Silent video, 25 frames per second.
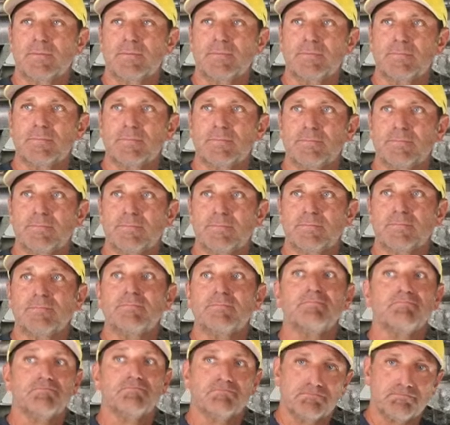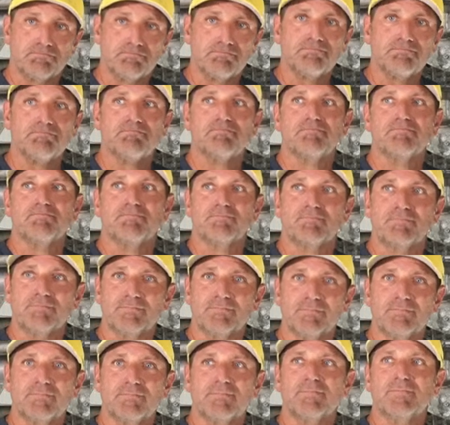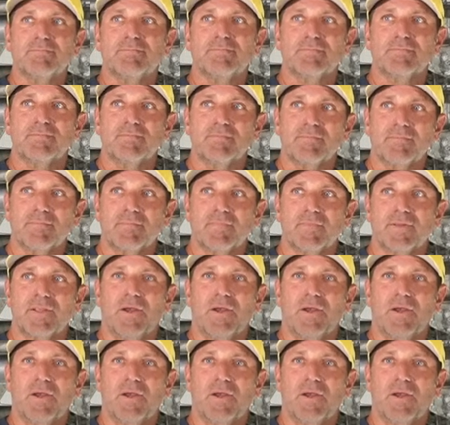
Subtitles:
We are all caught up and we're about at the end.